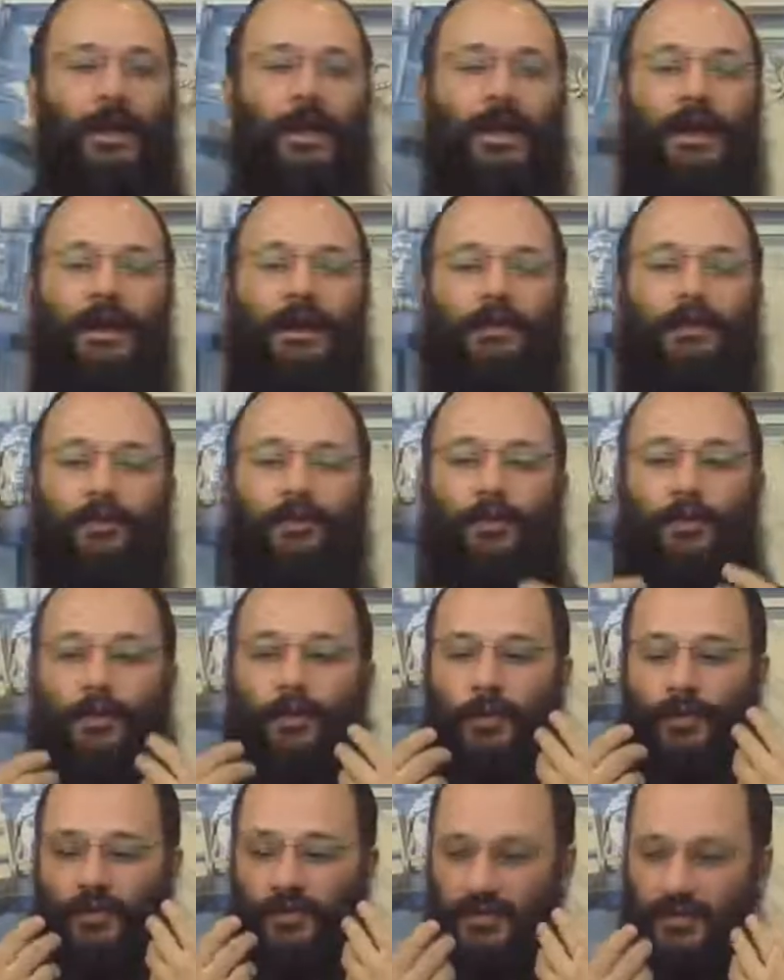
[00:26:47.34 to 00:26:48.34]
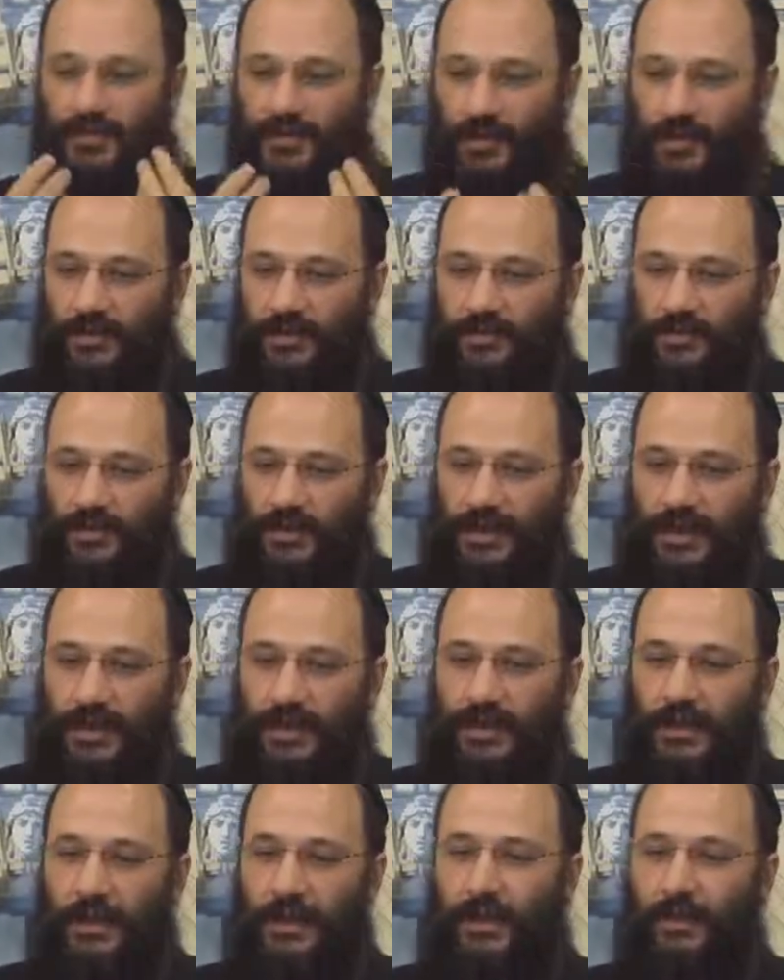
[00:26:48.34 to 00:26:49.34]
and you're going to start your
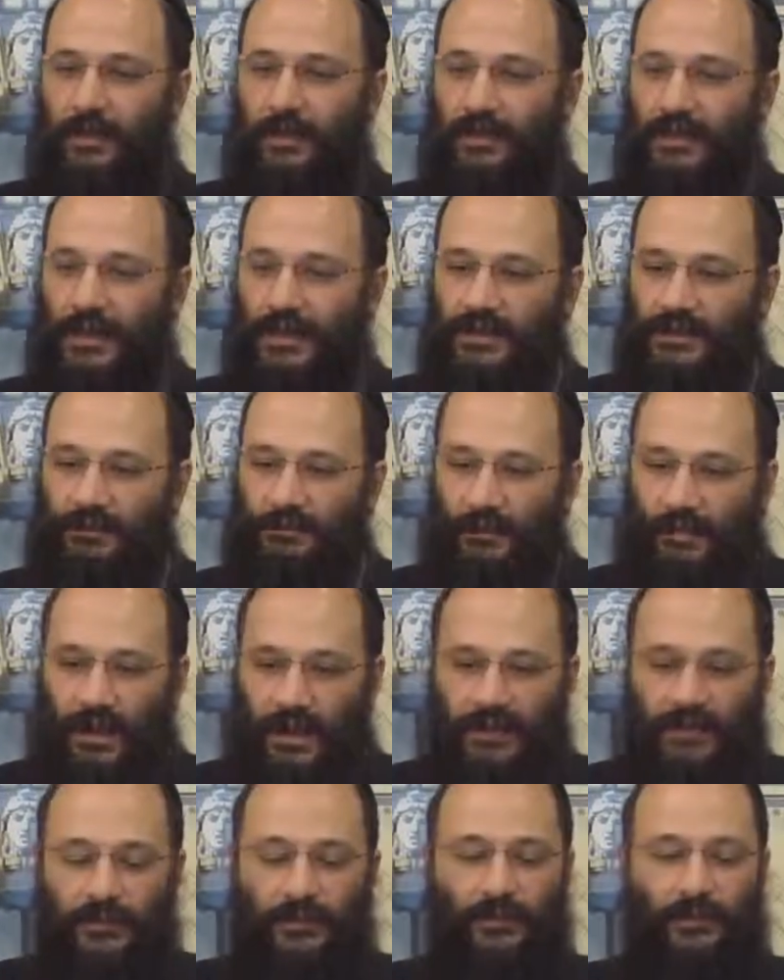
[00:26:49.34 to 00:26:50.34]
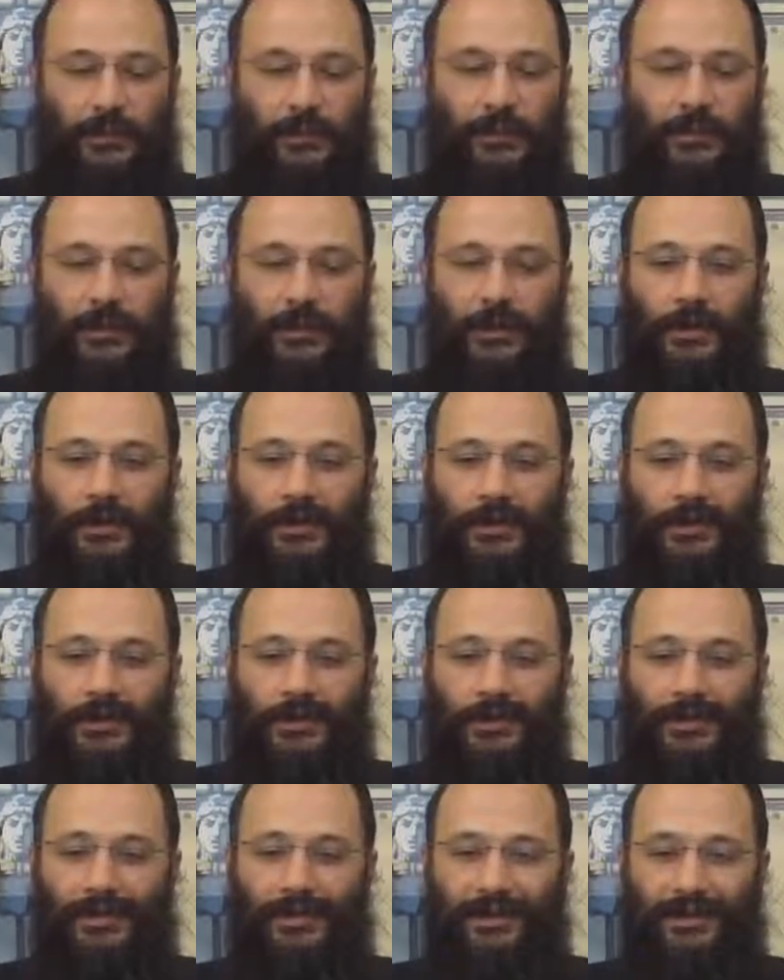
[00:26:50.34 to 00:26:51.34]
day with that mindful
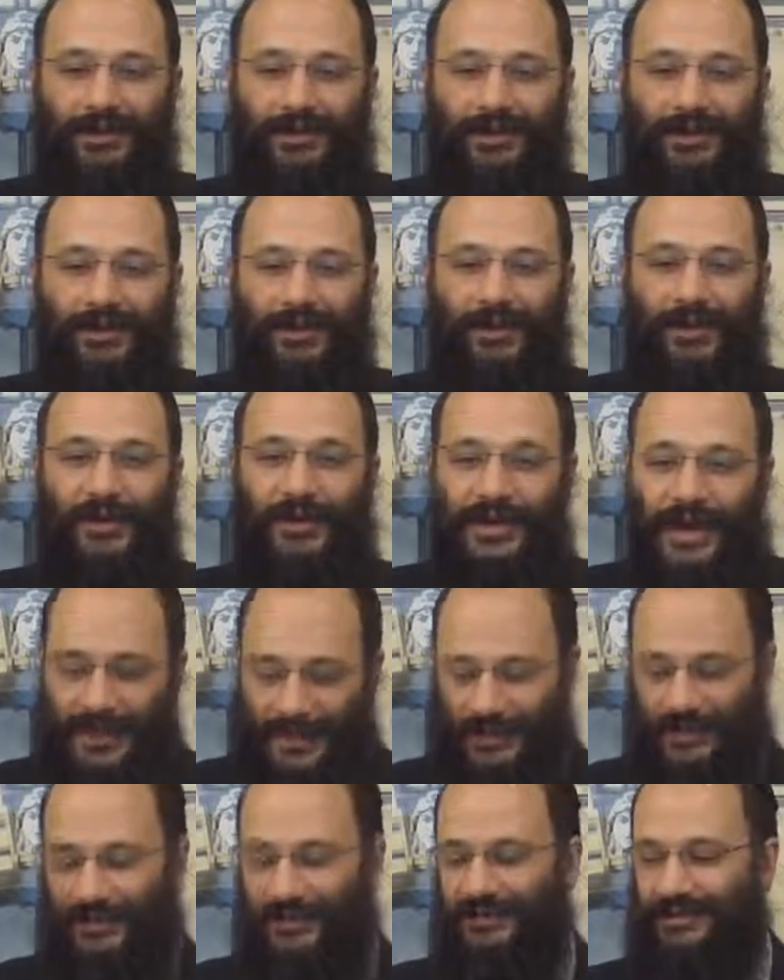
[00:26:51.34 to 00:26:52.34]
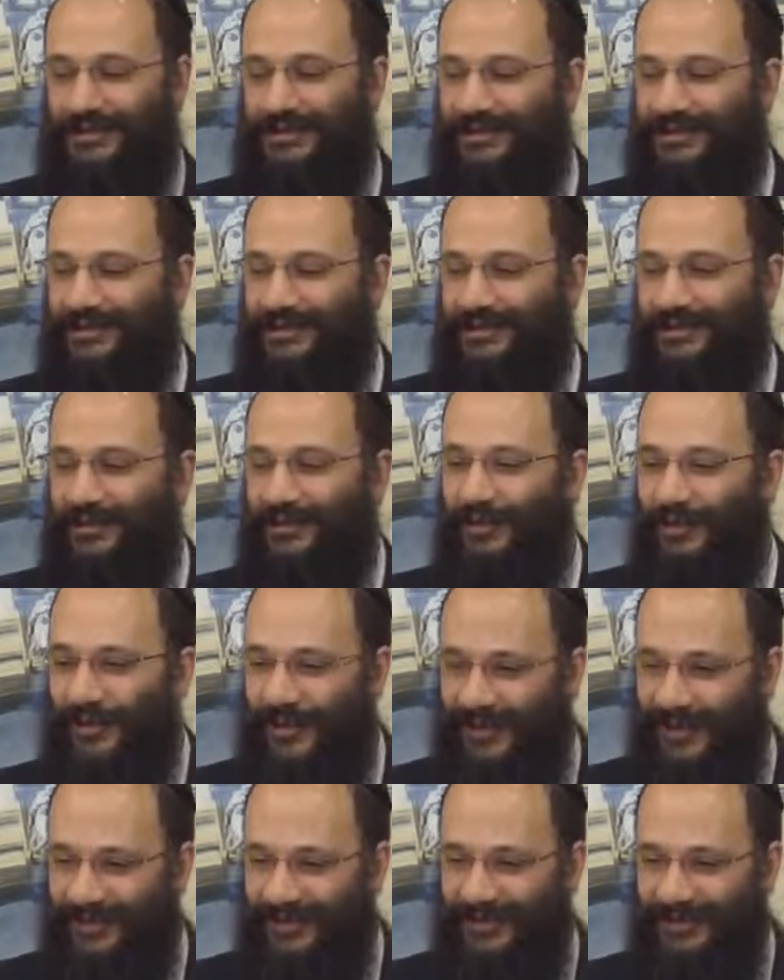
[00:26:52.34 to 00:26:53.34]
connection to
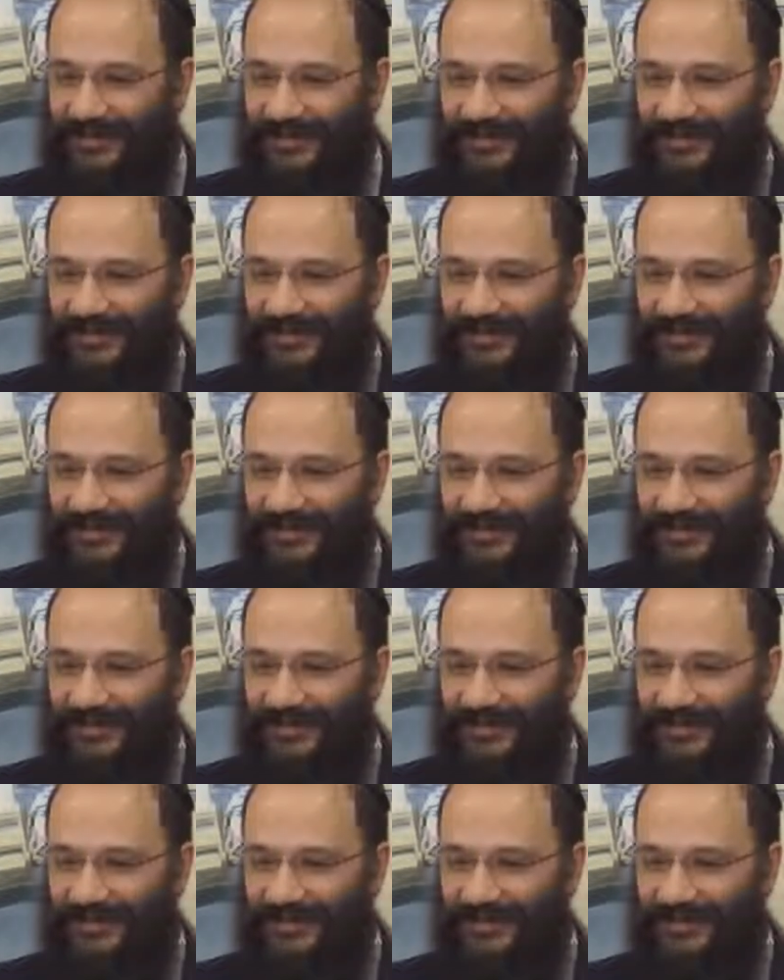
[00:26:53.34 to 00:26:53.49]
God.